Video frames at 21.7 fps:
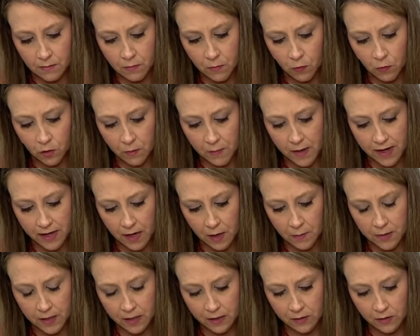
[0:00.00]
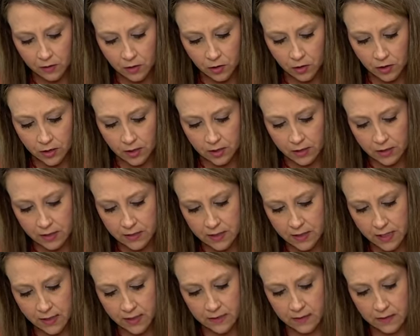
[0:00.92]
More may not be good in
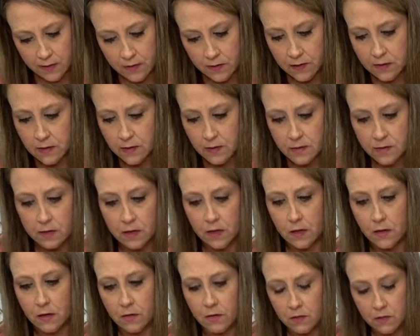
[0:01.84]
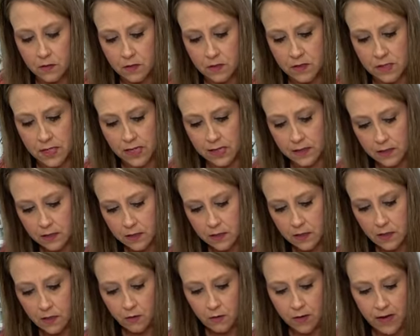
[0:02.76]
this essence. So let's take the
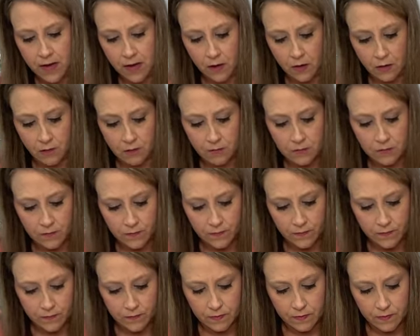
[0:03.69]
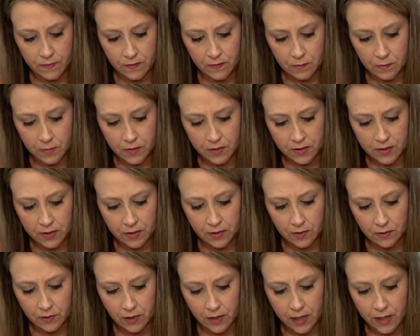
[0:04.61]
two out put the
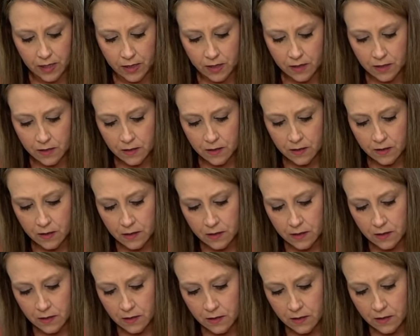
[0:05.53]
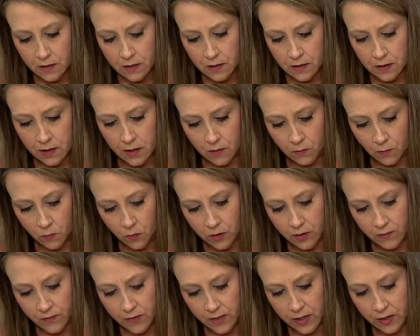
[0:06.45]
three and
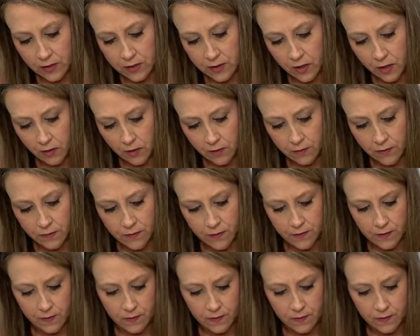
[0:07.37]
one falls off.